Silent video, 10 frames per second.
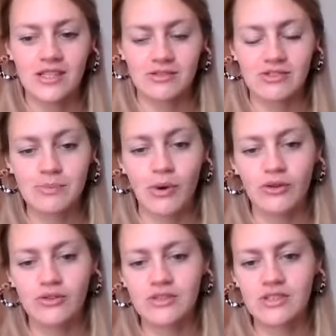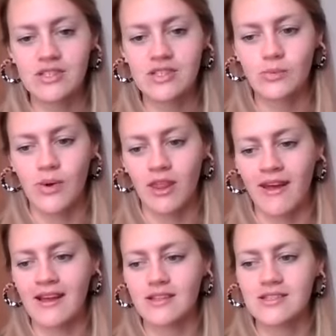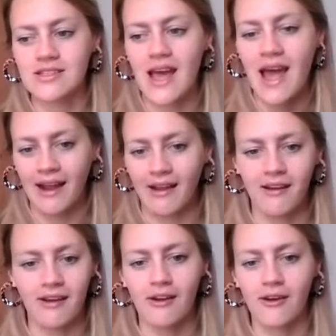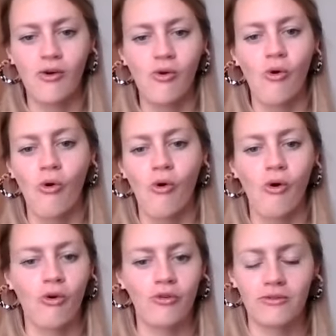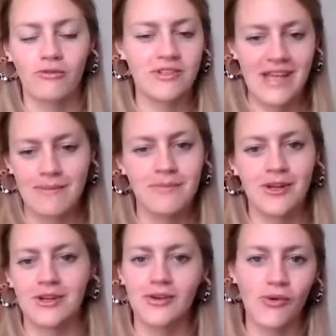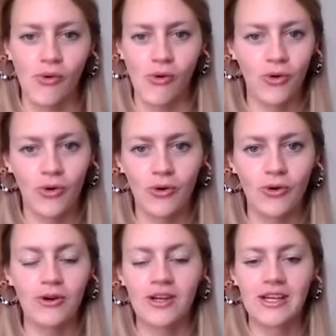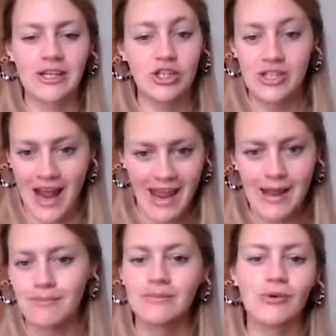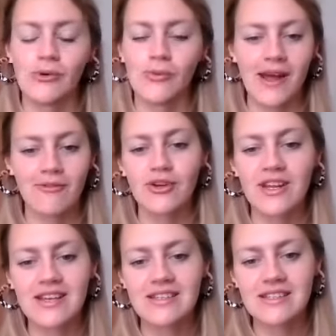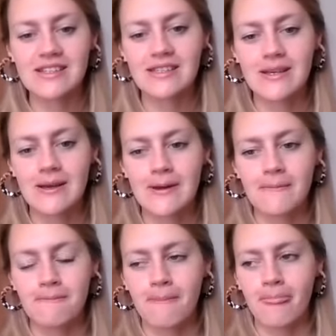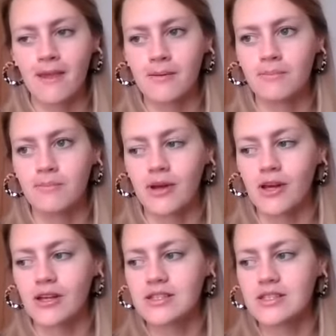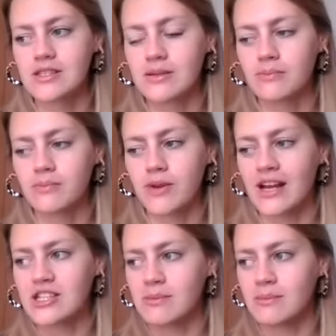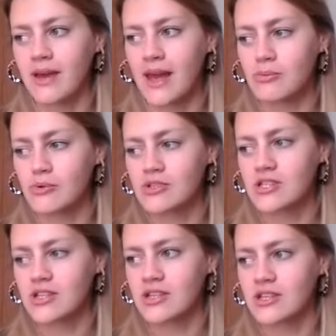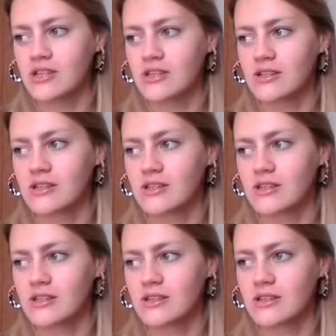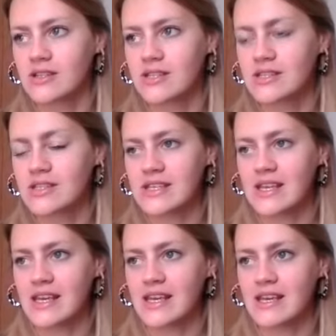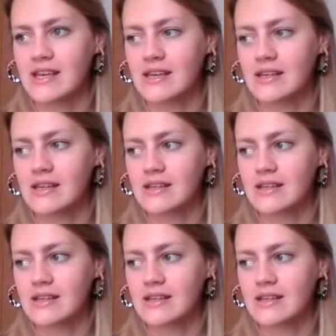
respond, whether that's anger or resentment or shame or whatever it is, but actually being able to see